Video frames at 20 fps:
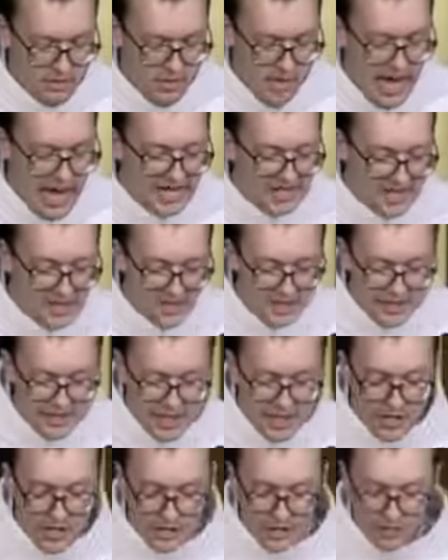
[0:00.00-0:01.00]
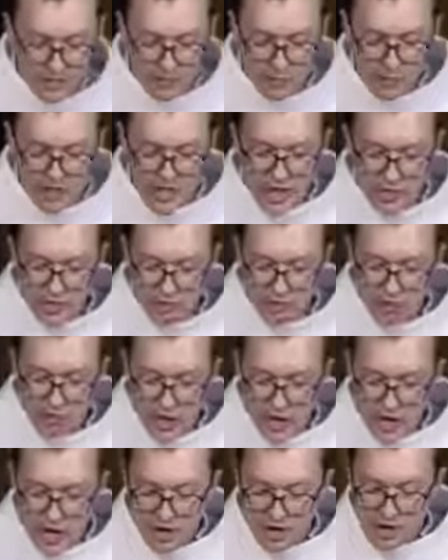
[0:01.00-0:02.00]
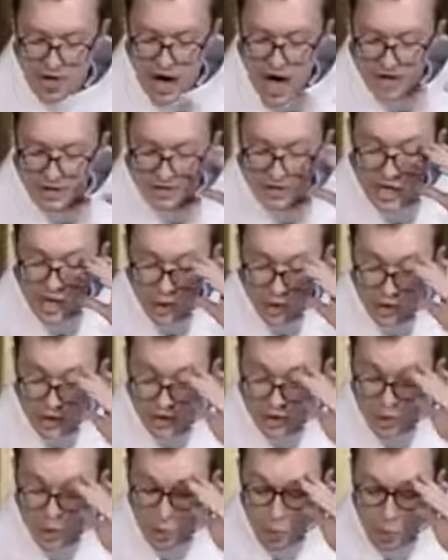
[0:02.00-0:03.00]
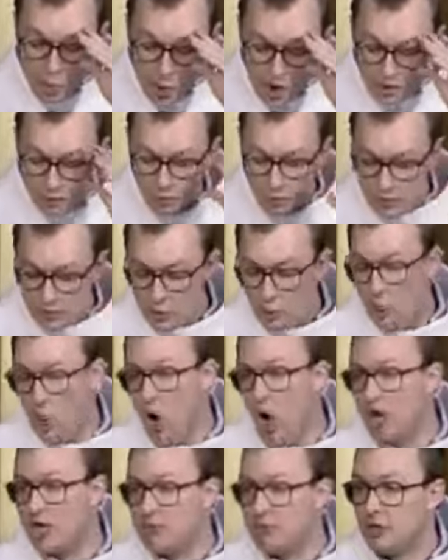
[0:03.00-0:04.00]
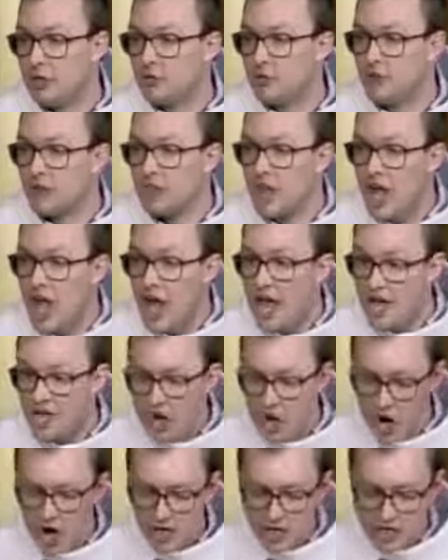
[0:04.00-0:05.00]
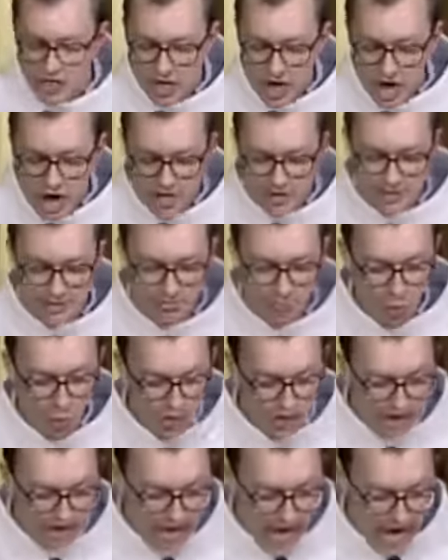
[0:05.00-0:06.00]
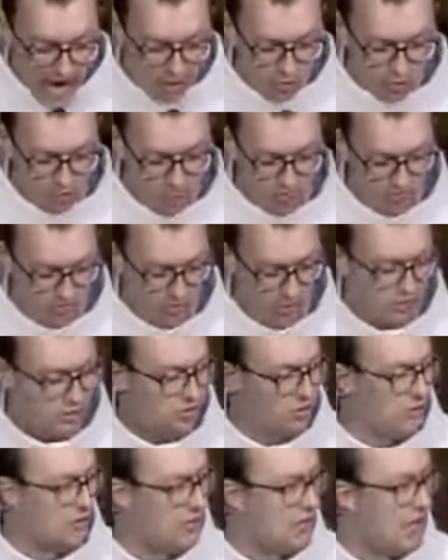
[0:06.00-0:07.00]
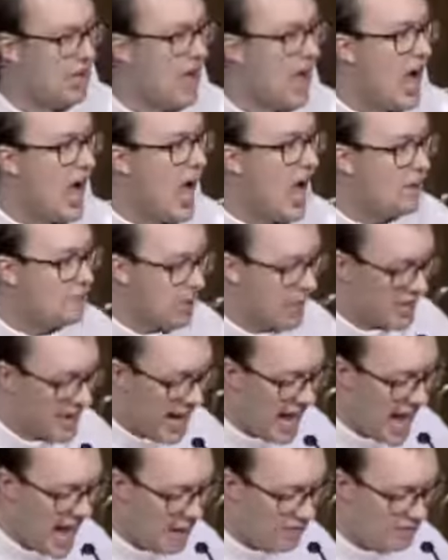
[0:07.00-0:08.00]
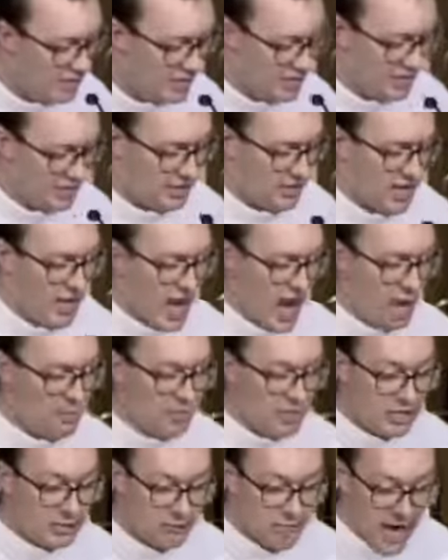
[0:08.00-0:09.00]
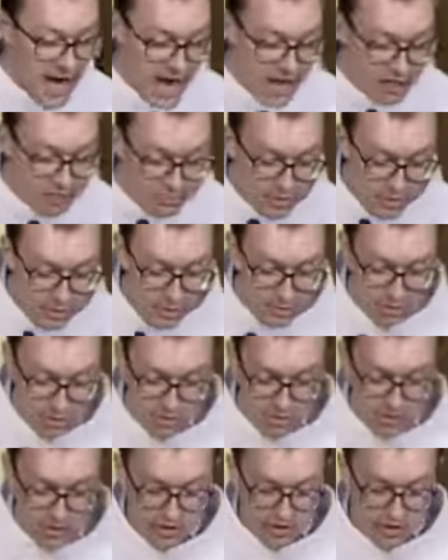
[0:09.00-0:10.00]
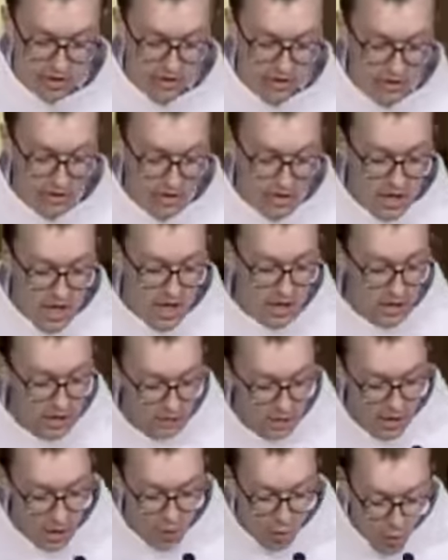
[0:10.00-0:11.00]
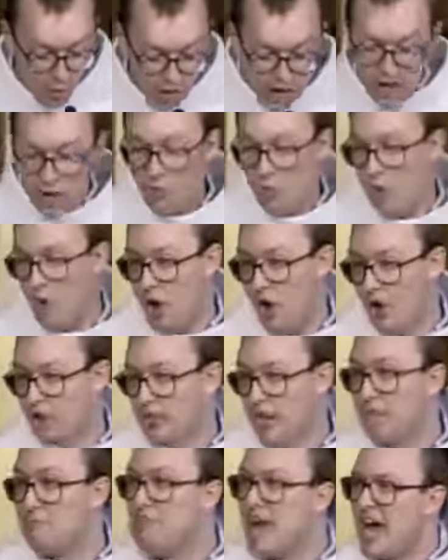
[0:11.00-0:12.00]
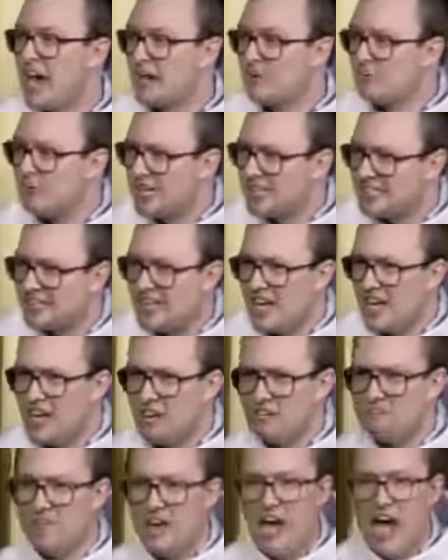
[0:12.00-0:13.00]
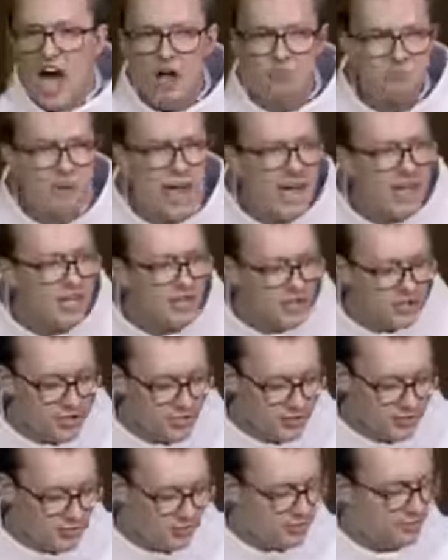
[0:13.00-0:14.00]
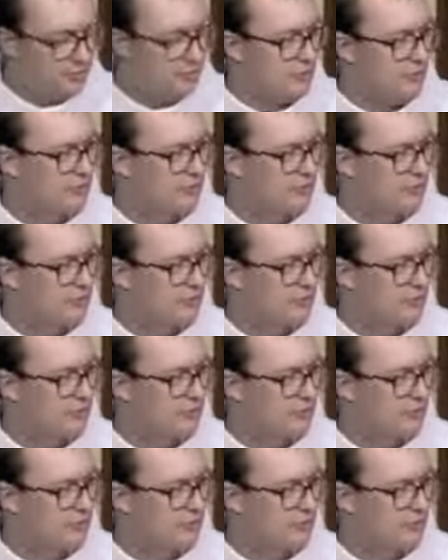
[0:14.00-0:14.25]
As seekers, we go to prayer not knowing what we want, but relying on God to point it out. I'm unhappy. I'm in a bad mood. I don't know what I want. I'm mad at myself. I'm mad at you.